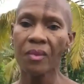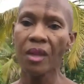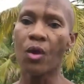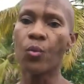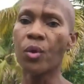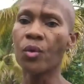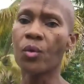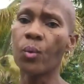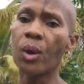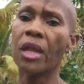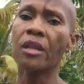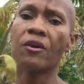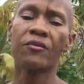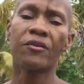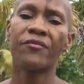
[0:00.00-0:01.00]
We were
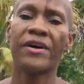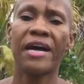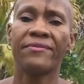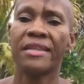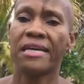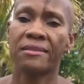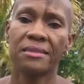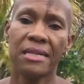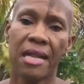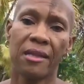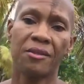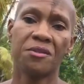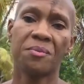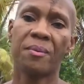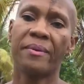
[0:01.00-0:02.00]
well over
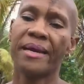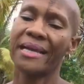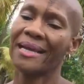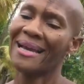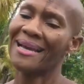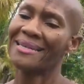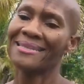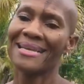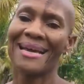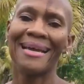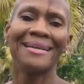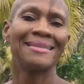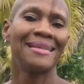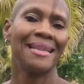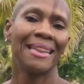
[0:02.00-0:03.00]
$5,000 per month, guys.
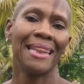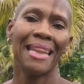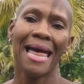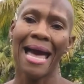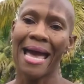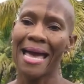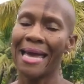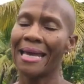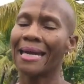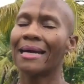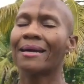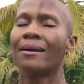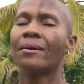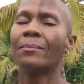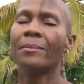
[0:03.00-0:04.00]
That is a lot
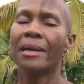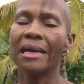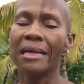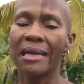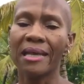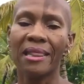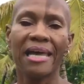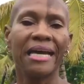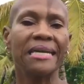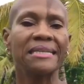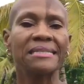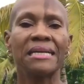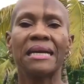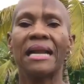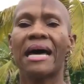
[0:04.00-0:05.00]
of money. That
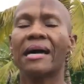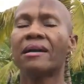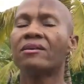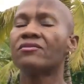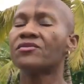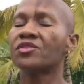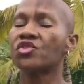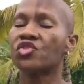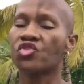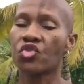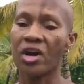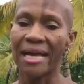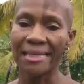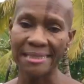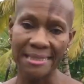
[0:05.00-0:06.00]
is a lot of
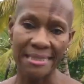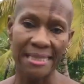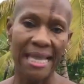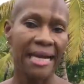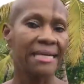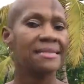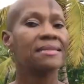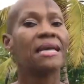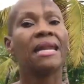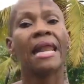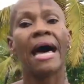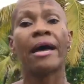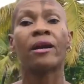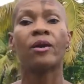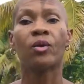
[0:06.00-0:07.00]
stress. That is a
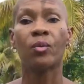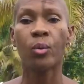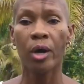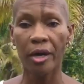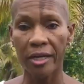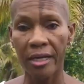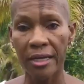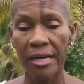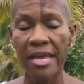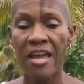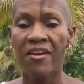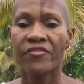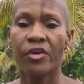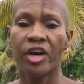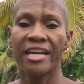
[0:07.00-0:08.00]
lot of working.
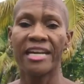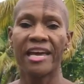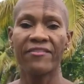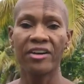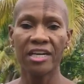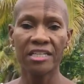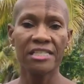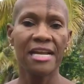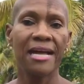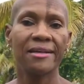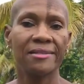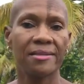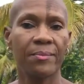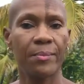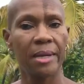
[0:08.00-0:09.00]
For
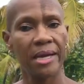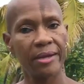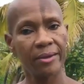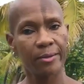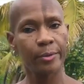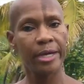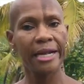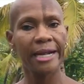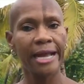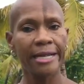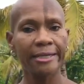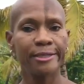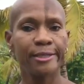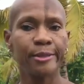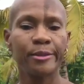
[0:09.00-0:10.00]
$1,100 a month, what I got
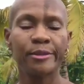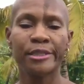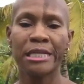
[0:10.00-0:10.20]
to do?